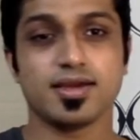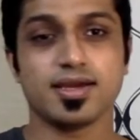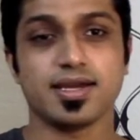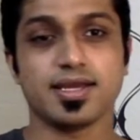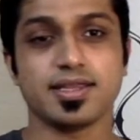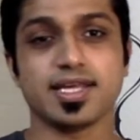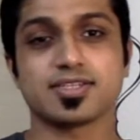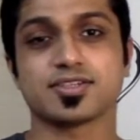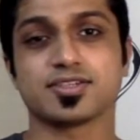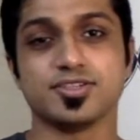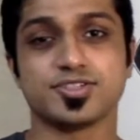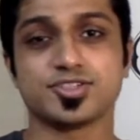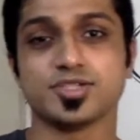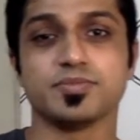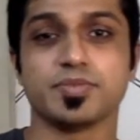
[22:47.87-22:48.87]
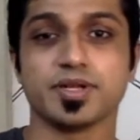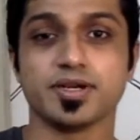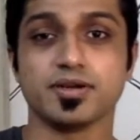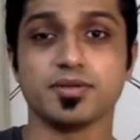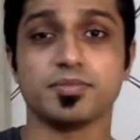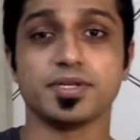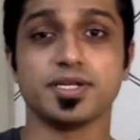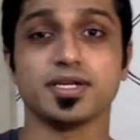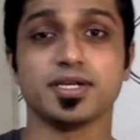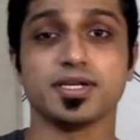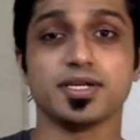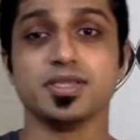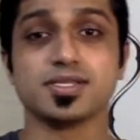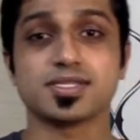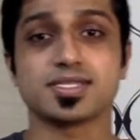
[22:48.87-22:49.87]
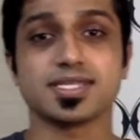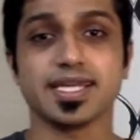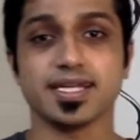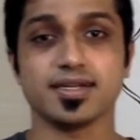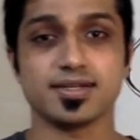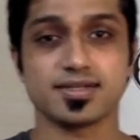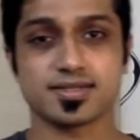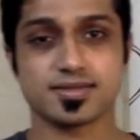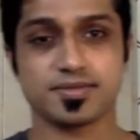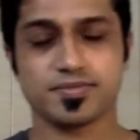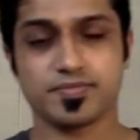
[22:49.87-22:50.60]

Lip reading: And that's Christian prayer, prayer with the saints.